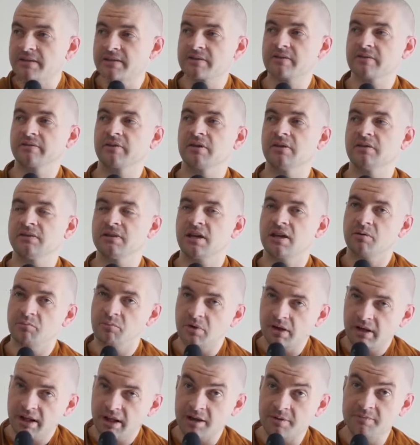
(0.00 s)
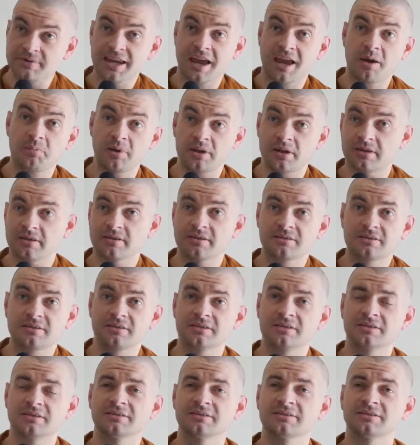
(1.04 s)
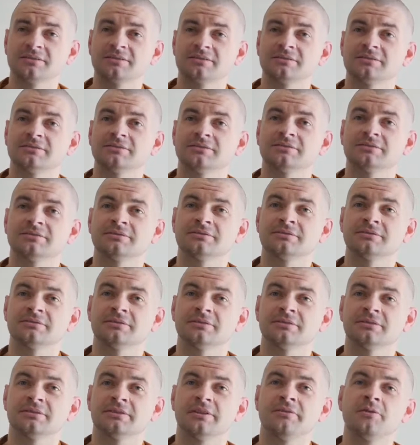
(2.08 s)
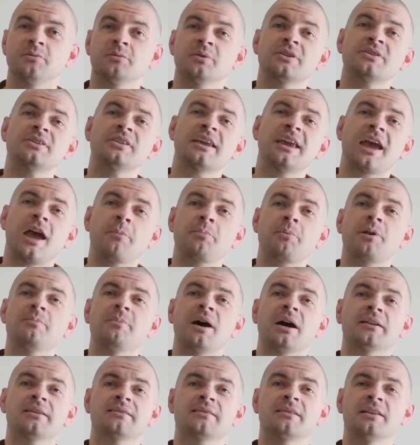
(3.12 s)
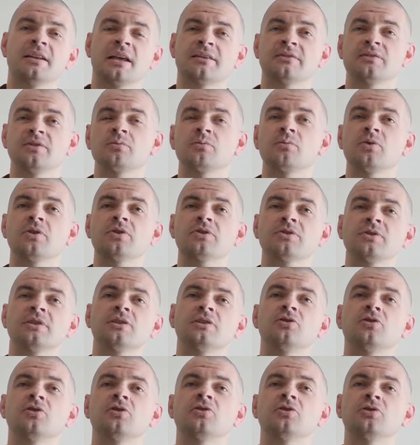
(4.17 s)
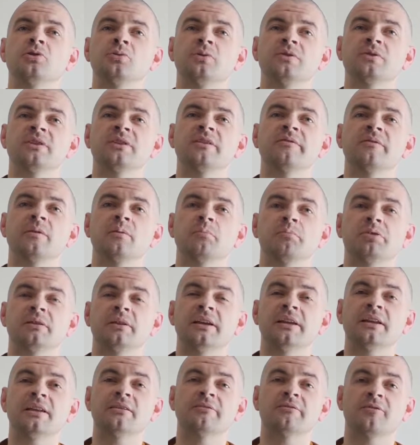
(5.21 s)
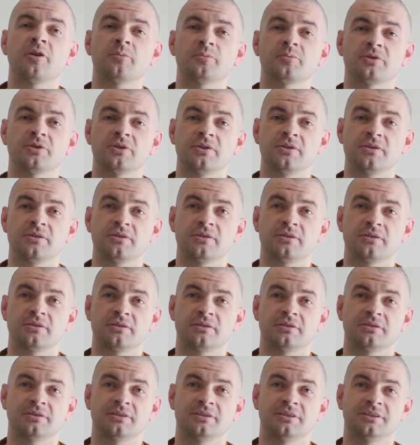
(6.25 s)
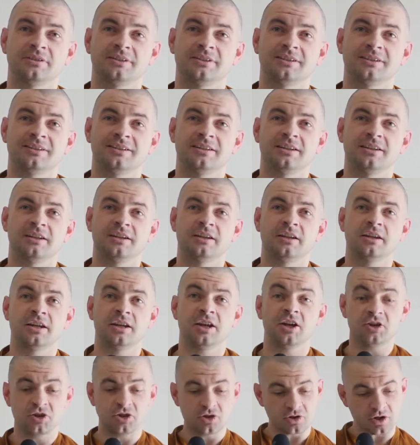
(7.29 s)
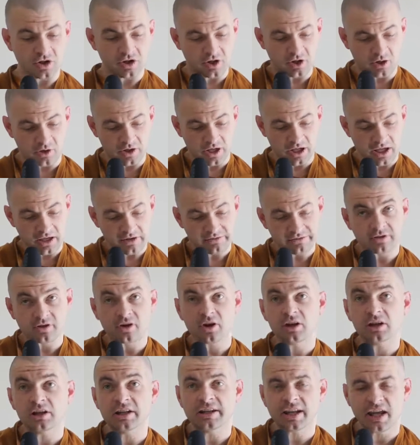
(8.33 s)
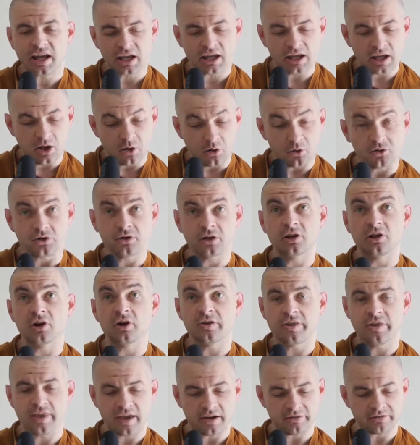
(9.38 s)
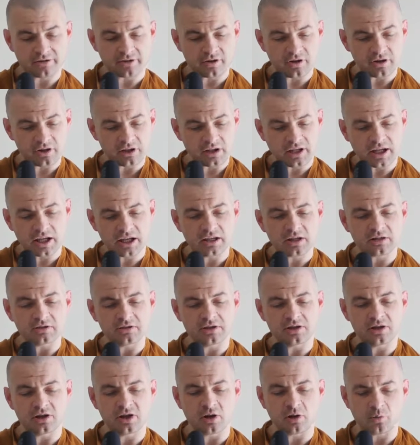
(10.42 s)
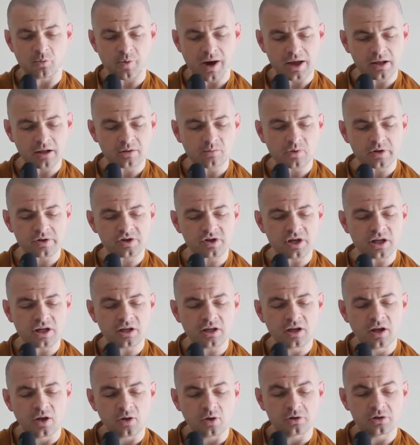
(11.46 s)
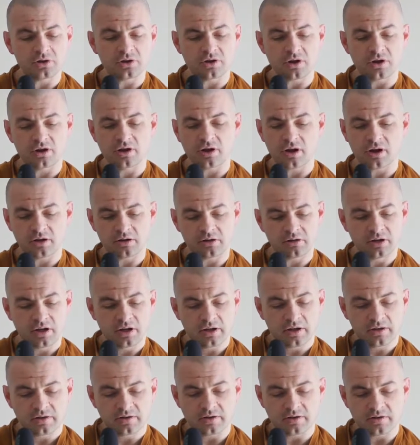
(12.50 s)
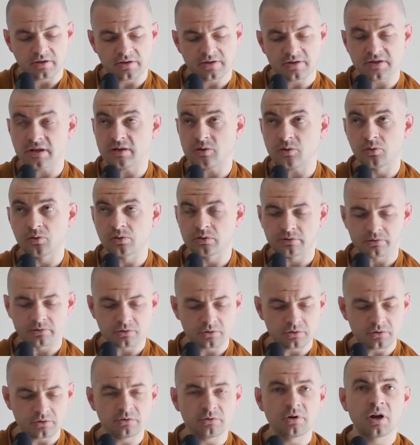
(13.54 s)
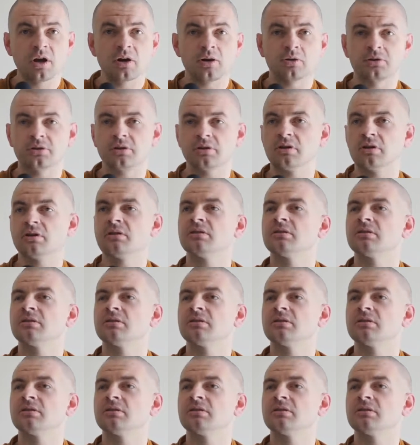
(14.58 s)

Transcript: of contentment comes happiness. If you want to see happy monks and nuns, the worst thing you can do is give them plenty of options. You could go here for a holiday, or you could go there for a holiday, or you could go whale watching, or you can go to see Uluru, or you could...